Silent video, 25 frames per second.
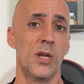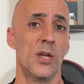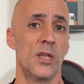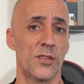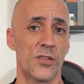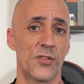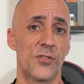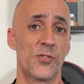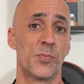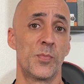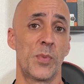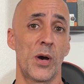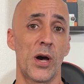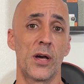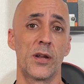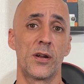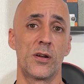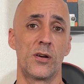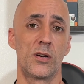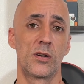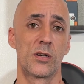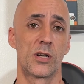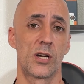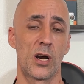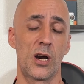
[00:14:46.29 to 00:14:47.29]
the
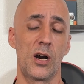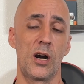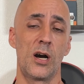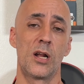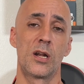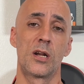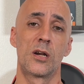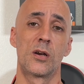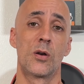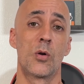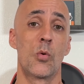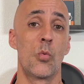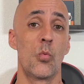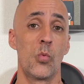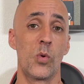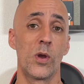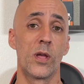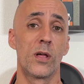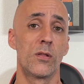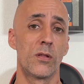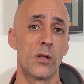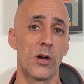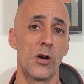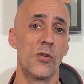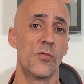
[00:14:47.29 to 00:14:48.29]
SpotOn collar
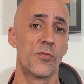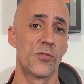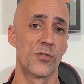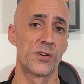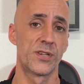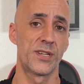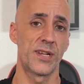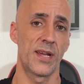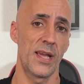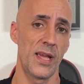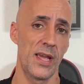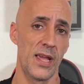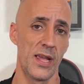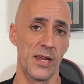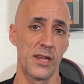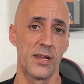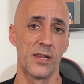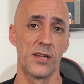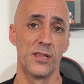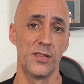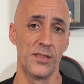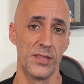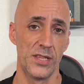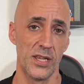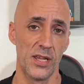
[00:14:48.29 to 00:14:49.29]
will overtake
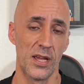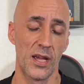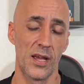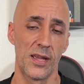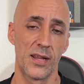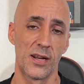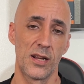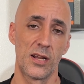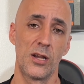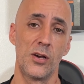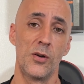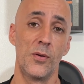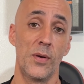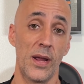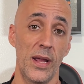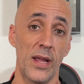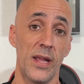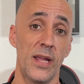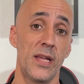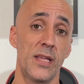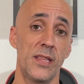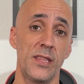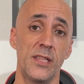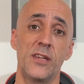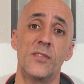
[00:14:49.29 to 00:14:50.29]
the Halo
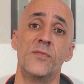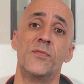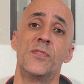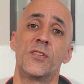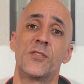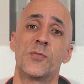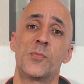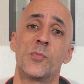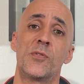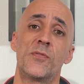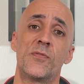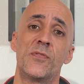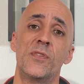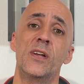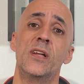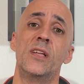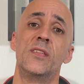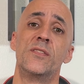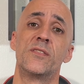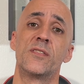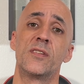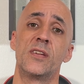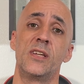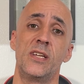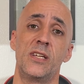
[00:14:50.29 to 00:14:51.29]
and the invisible
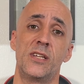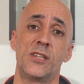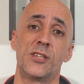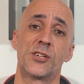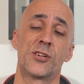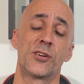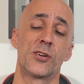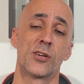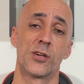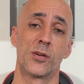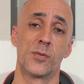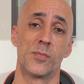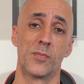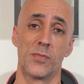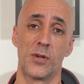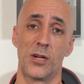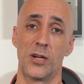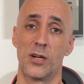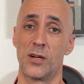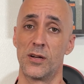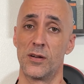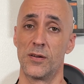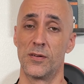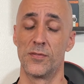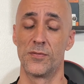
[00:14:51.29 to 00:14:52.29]
fence in terms
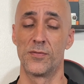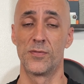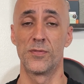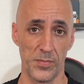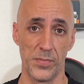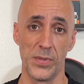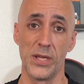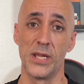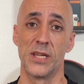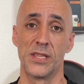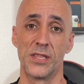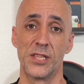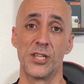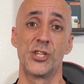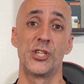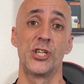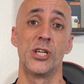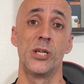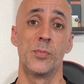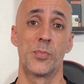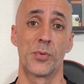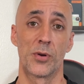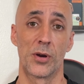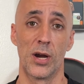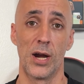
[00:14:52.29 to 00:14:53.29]
of being the
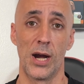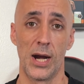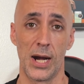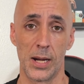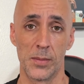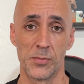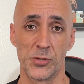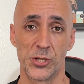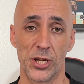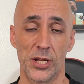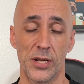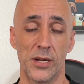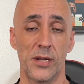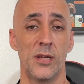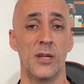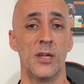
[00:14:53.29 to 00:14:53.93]
cheaper option.